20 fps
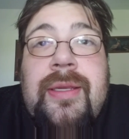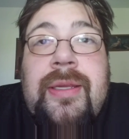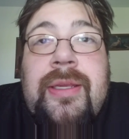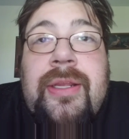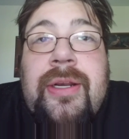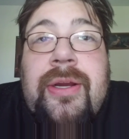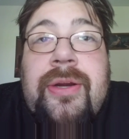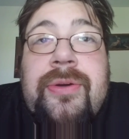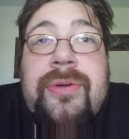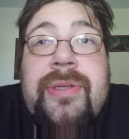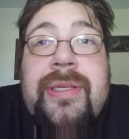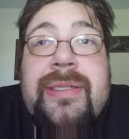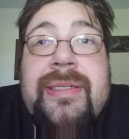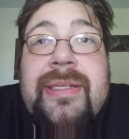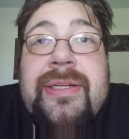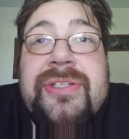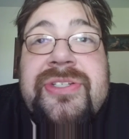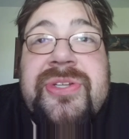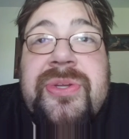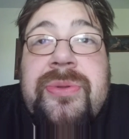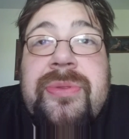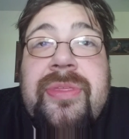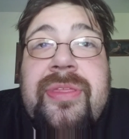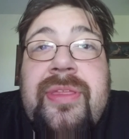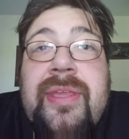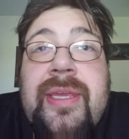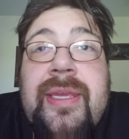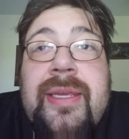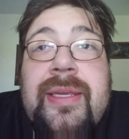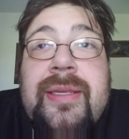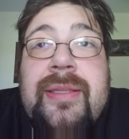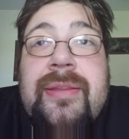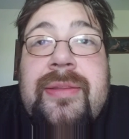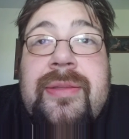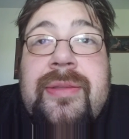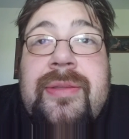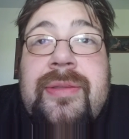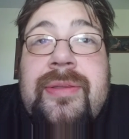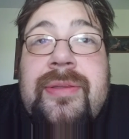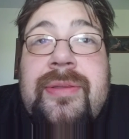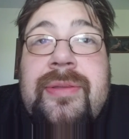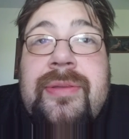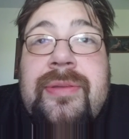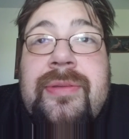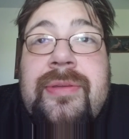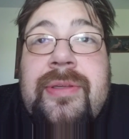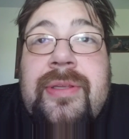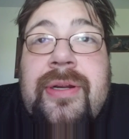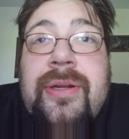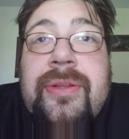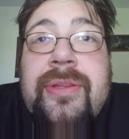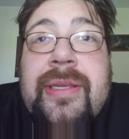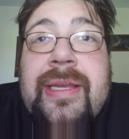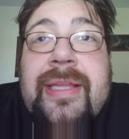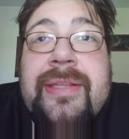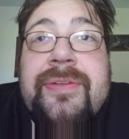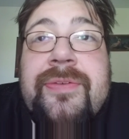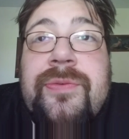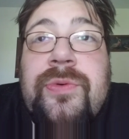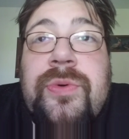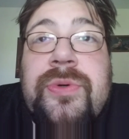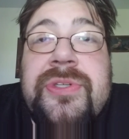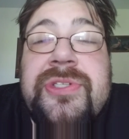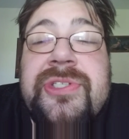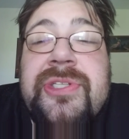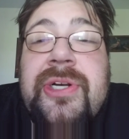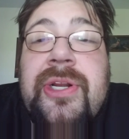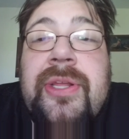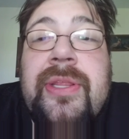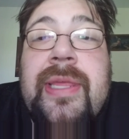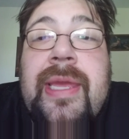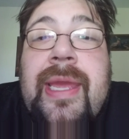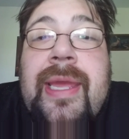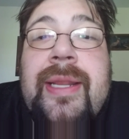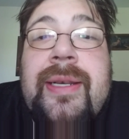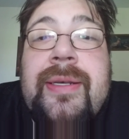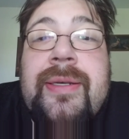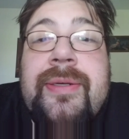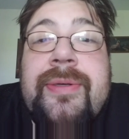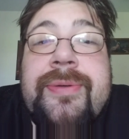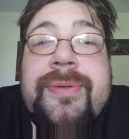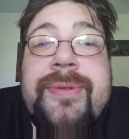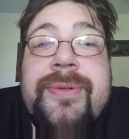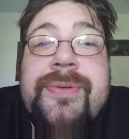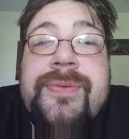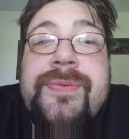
you know, he did his own thing, and you know, they got divorced and all that, and